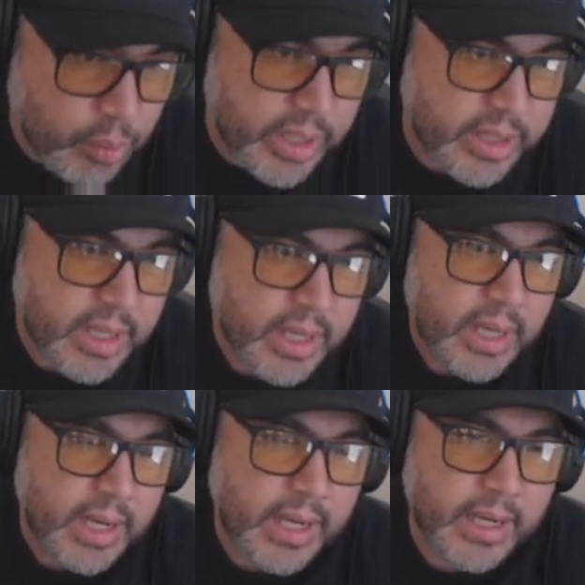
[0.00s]
with
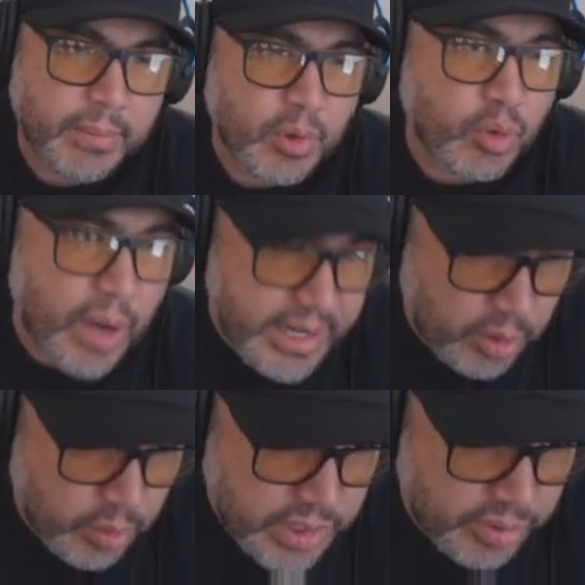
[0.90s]
Grand
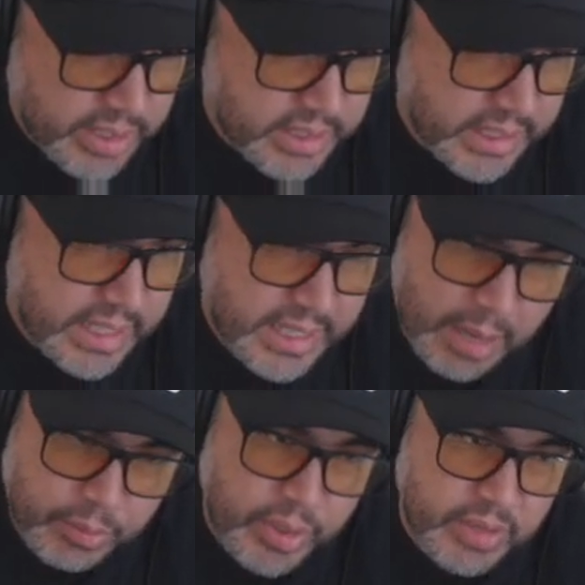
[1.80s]
Inquisitor as lead. Not
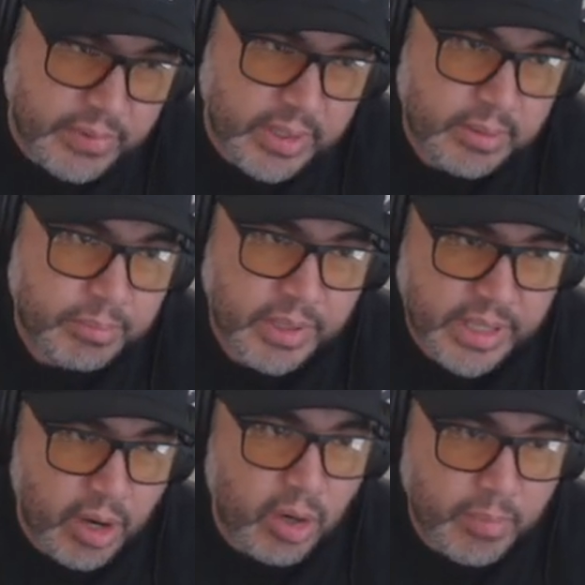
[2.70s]
with Reva, but
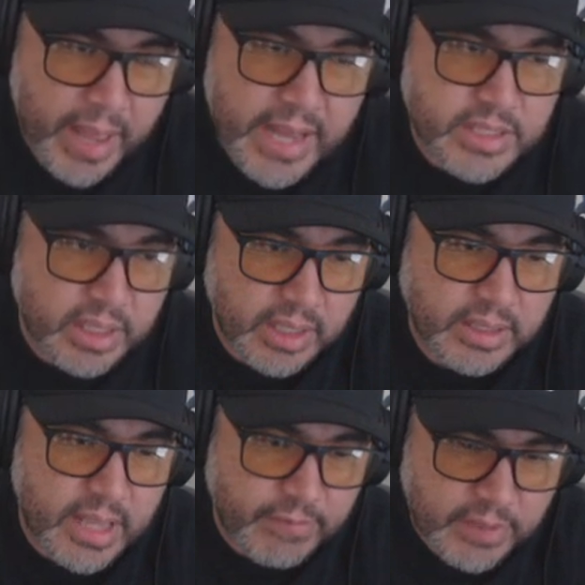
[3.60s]
they are amazing.
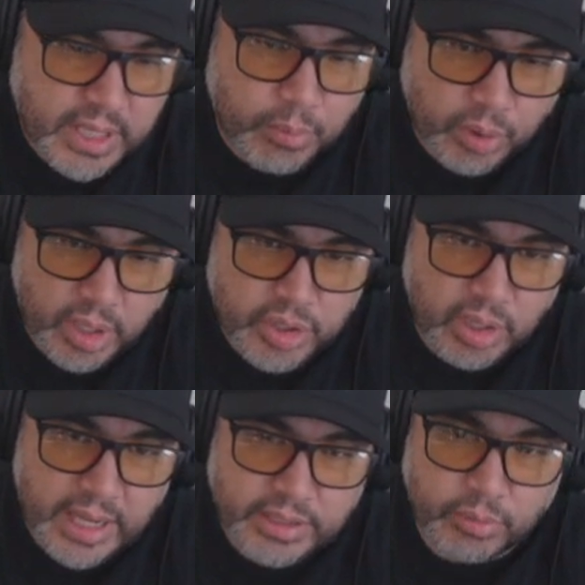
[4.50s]
Definitely keep working on your
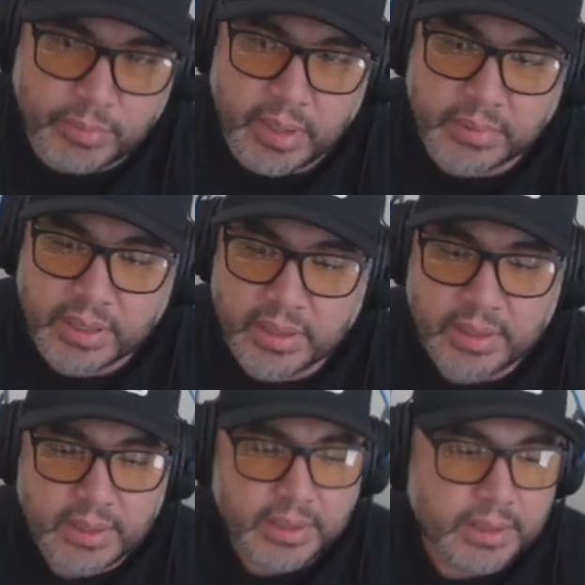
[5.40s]
Galactic Republic.
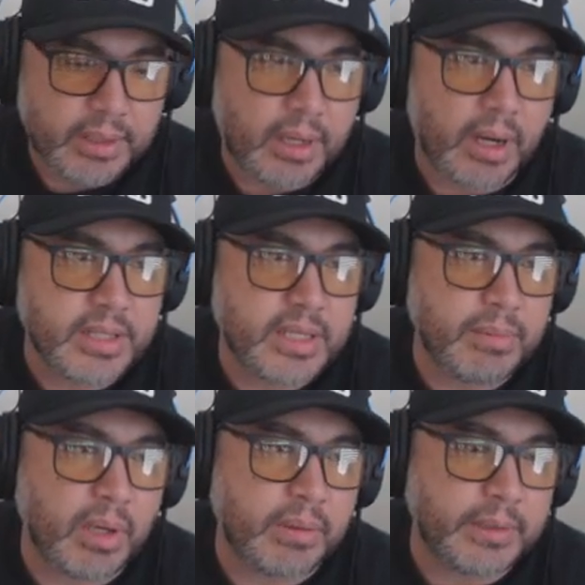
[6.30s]
All right, let's keep
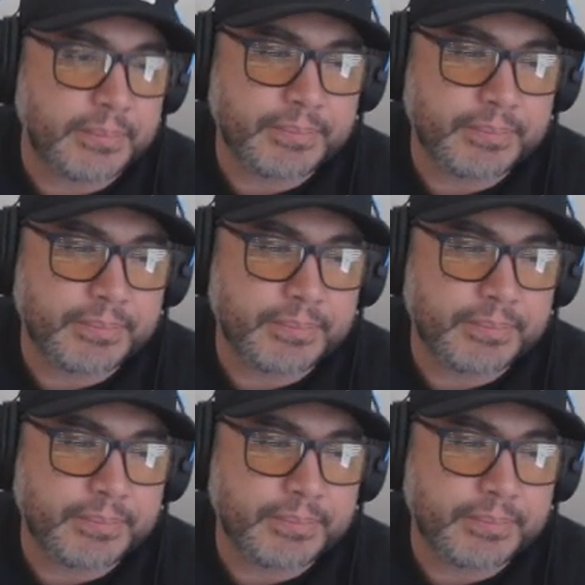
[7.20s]
going.